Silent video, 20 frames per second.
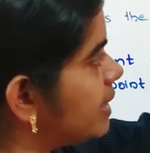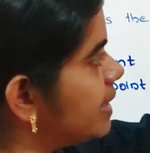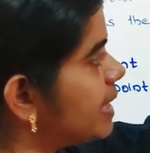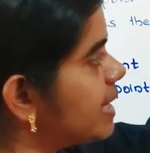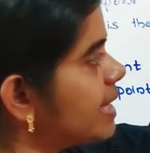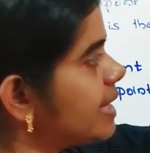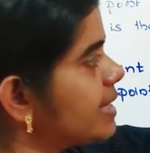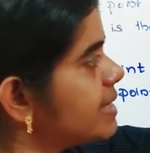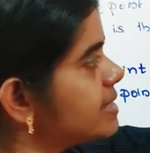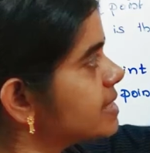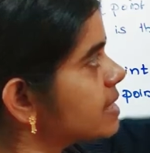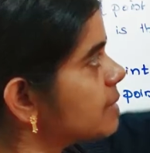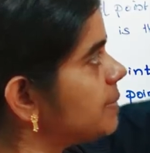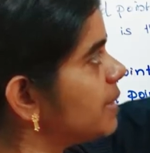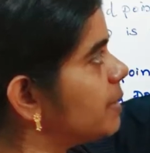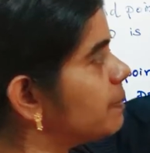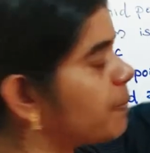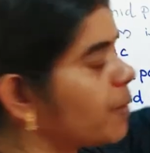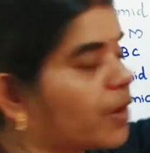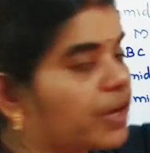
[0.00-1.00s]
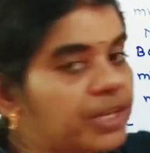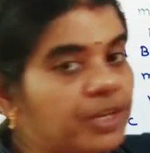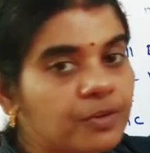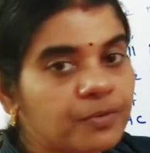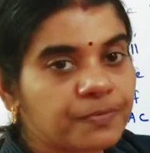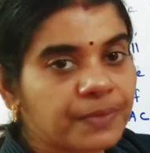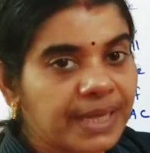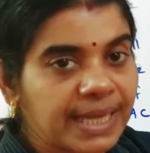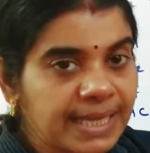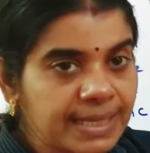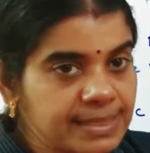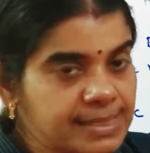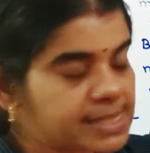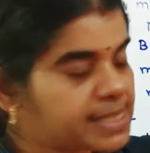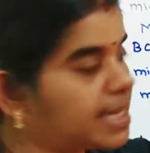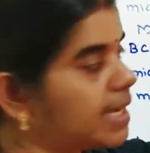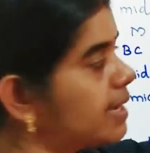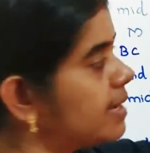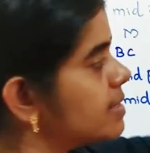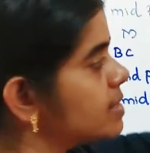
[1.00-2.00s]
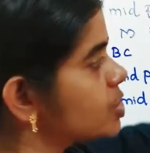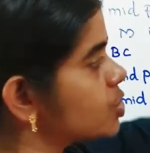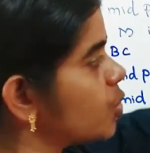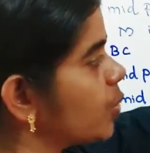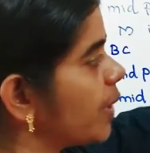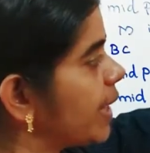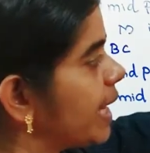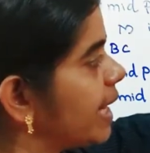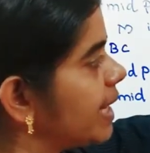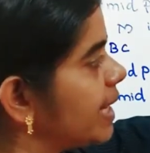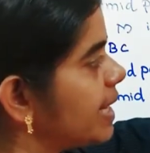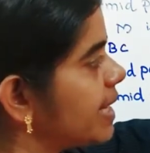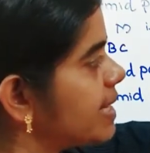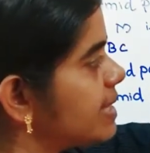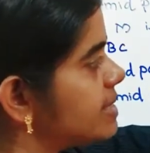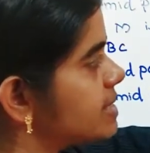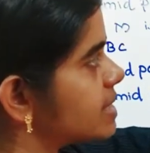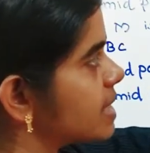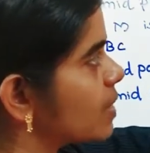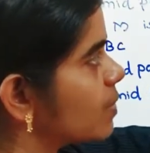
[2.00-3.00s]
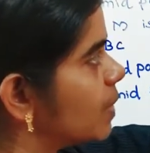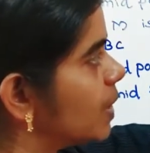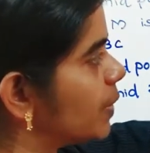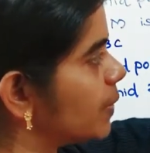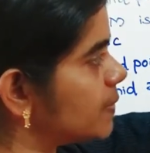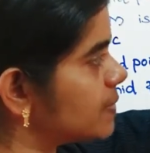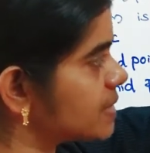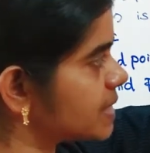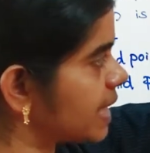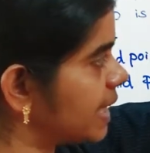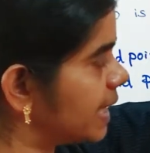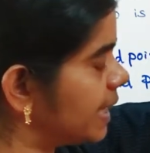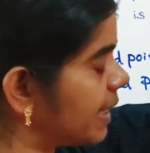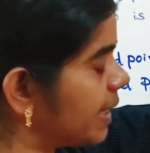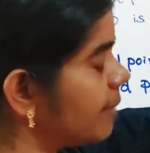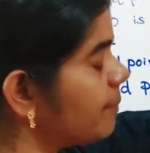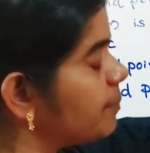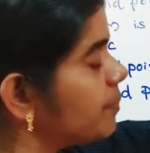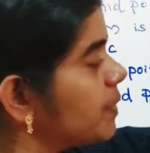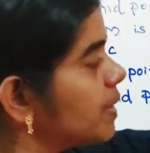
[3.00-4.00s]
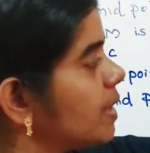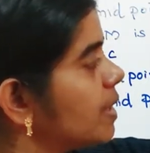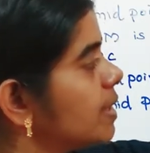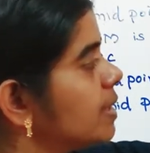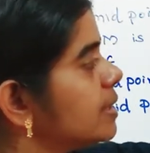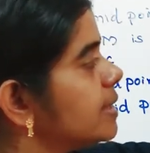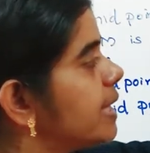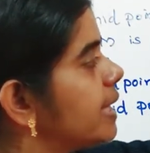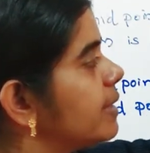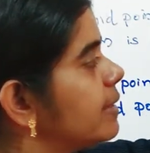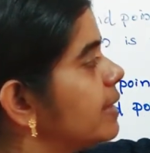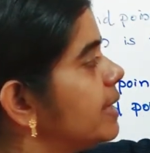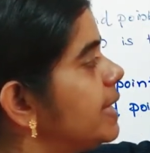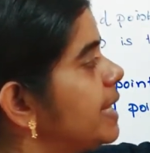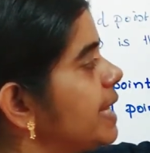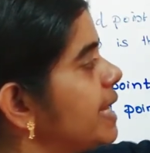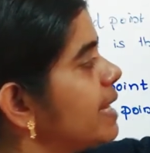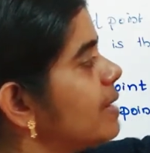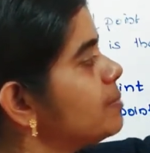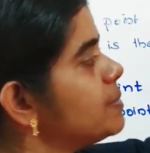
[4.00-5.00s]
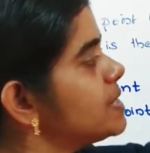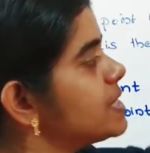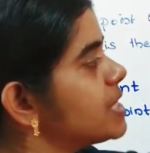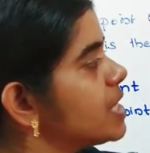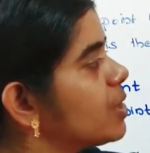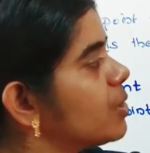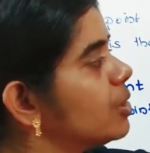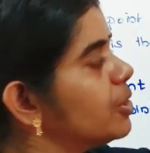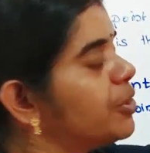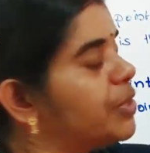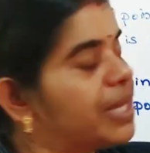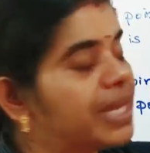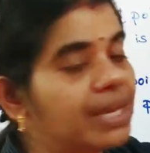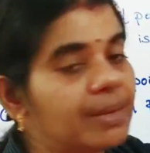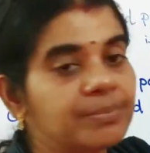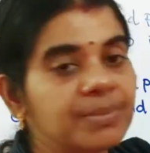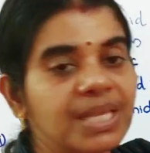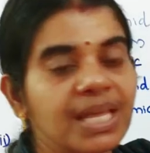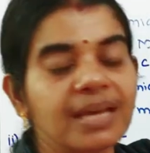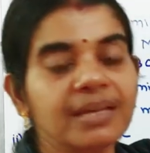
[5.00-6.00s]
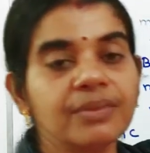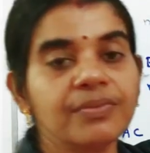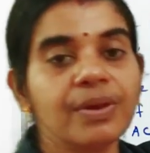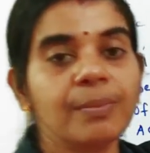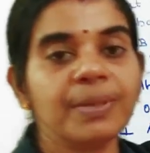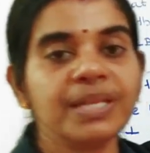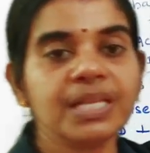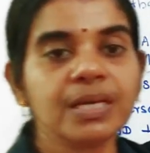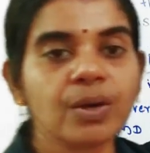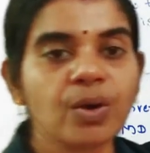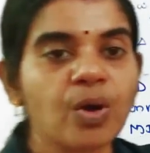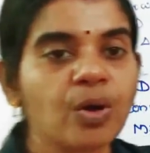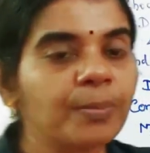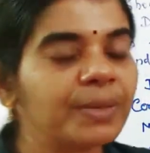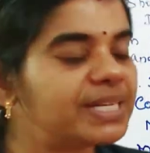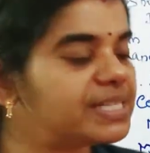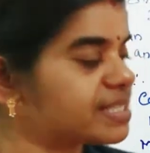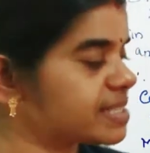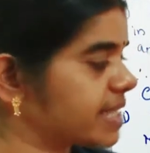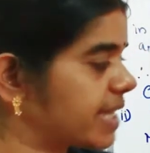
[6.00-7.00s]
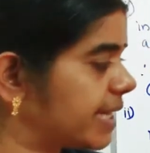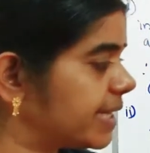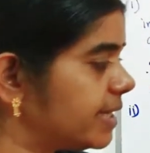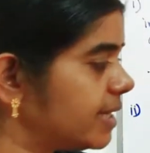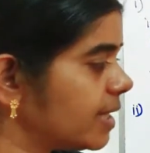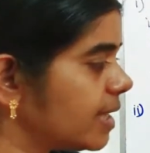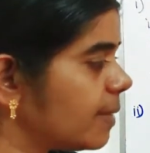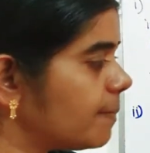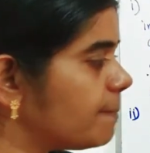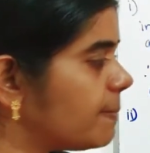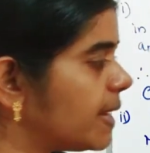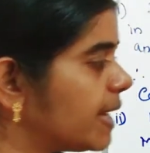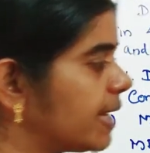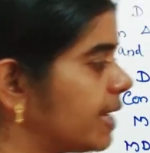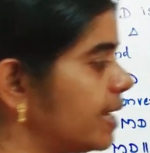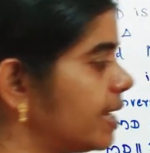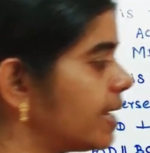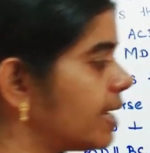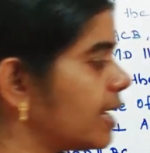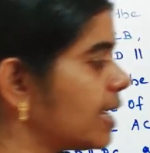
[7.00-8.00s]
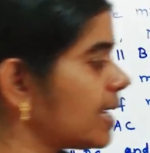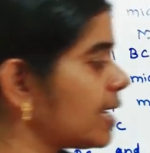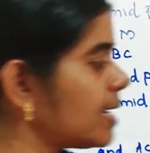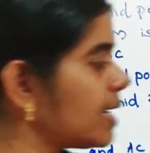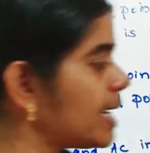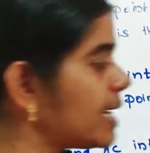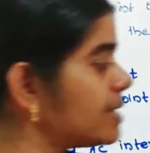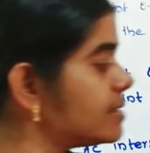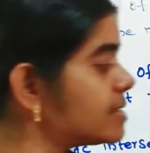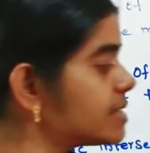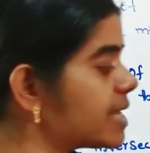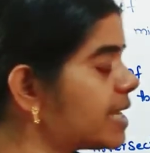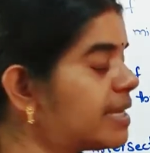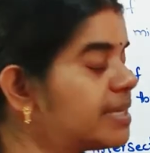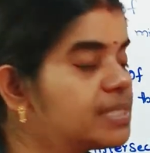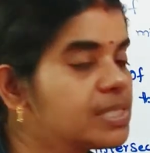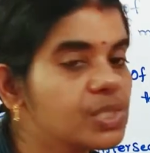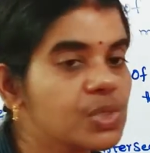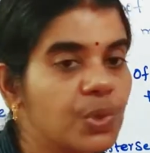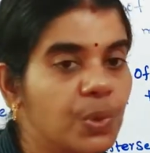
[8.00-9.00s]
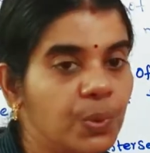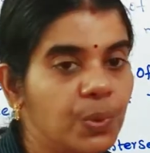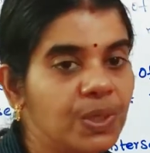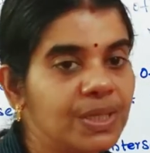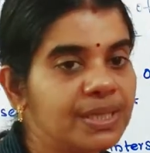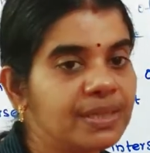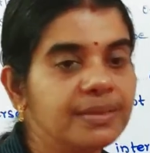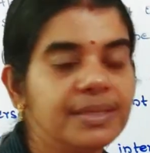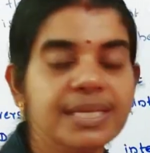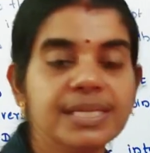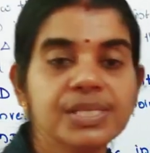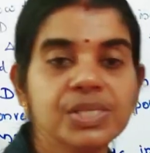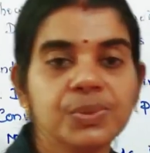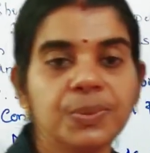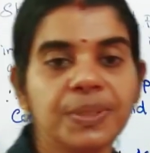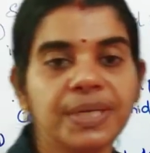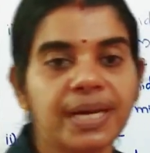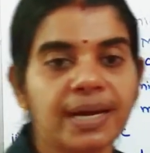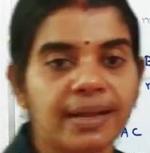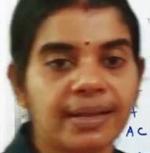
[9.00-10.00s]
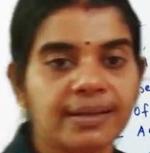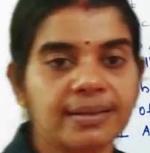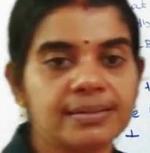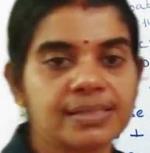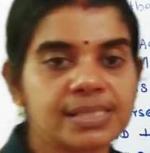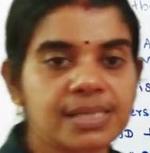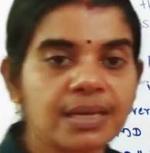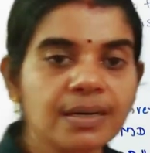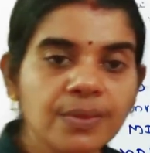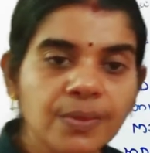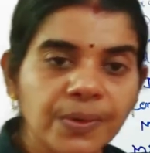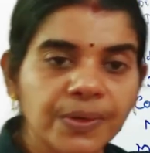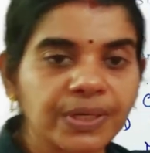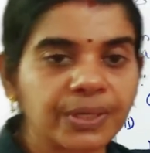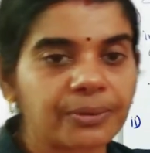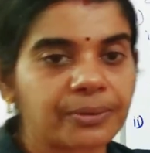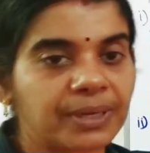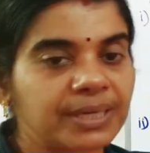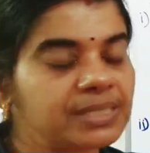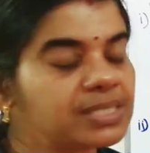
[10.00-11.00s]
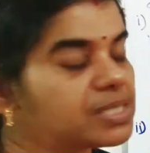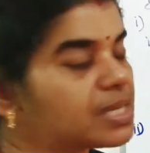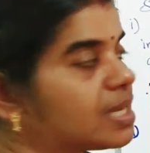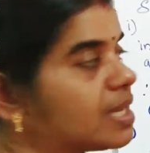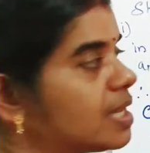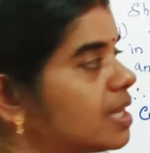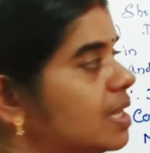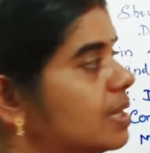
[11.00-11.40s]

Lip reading: D is the midpoint of AC. So AD is equal to CD. Then DM is equal to DM, that will be the common side. By SAS rule, these two triangles are congruent.